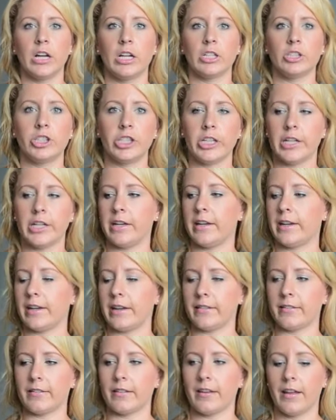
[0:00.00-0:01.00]
chic
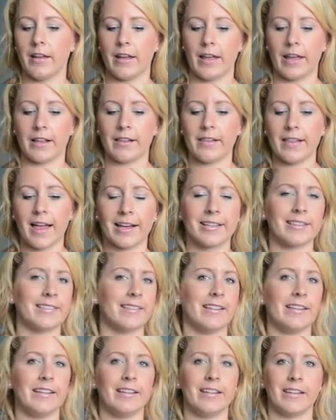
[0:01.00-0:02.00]
and
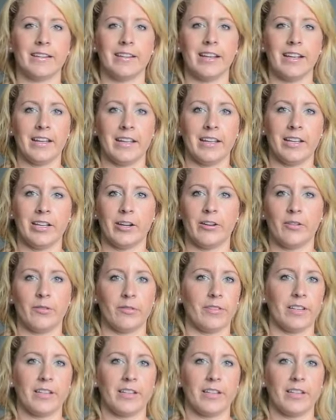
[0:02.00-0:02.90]
classy, and you know,